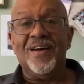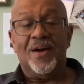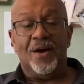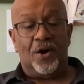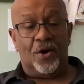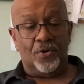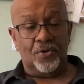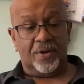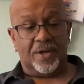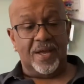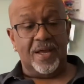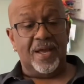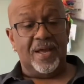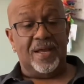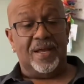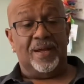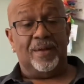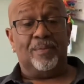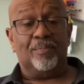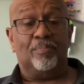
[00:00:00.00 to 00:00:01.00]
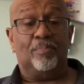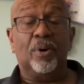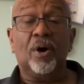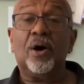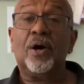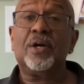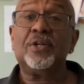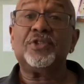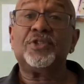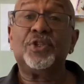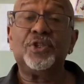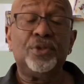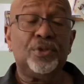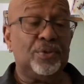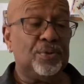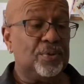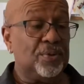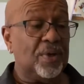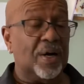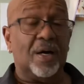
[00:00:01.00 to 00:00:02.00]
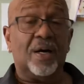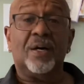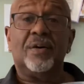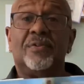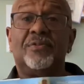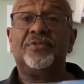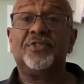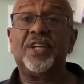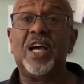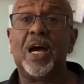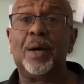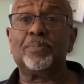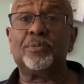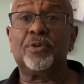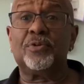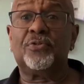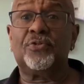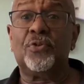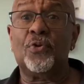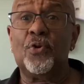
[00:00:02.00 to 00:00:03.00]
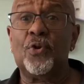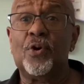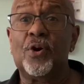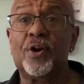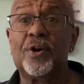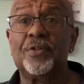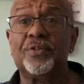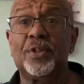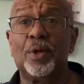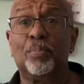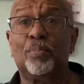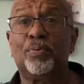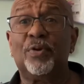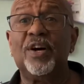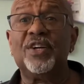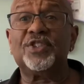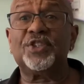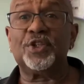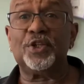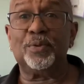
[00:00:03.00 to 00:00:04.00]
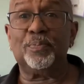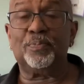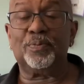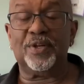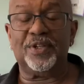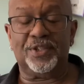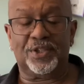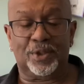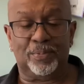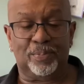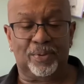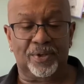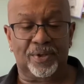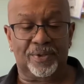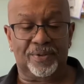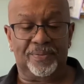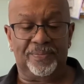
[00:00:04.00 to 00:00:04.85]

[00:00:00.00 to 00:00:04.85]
Okay, part two of chapter four, the pressure principle.